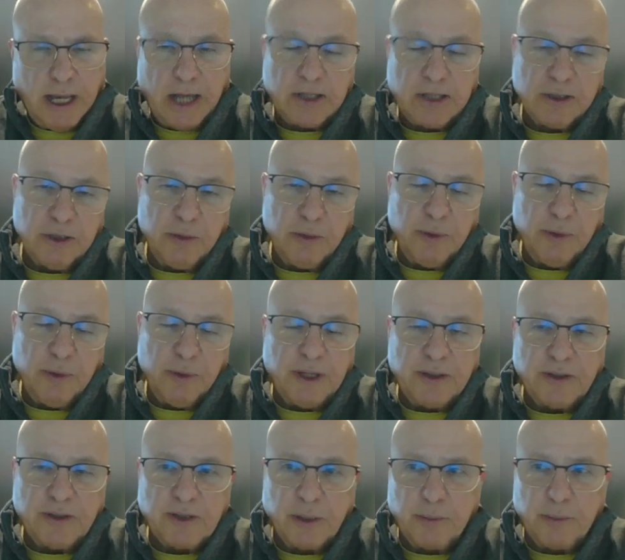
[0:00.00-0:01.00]
actually we've
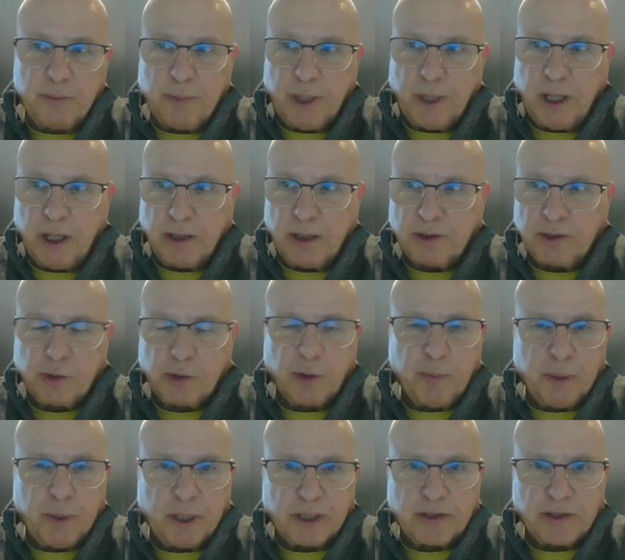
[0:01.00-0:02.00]
done some store
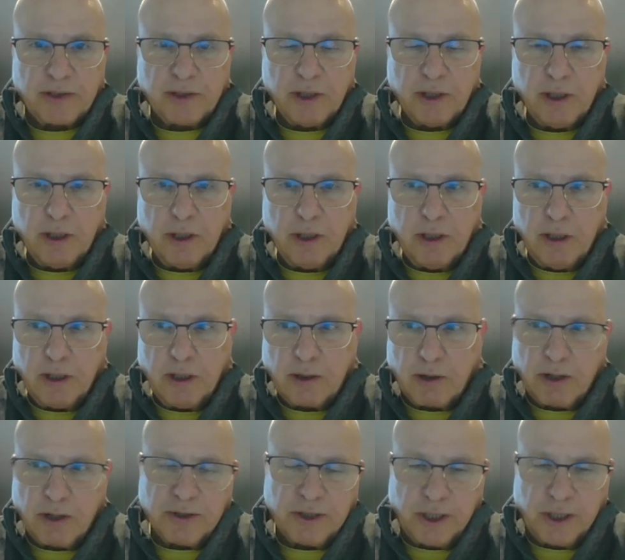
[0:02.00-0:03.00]
picks
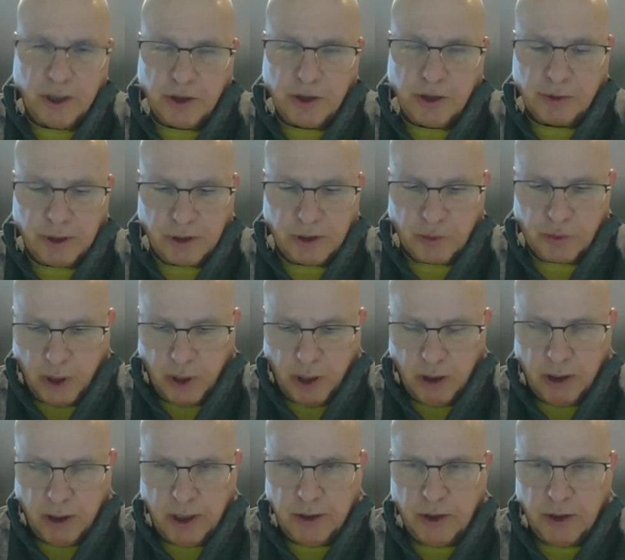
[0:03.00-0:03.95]
across the country as well.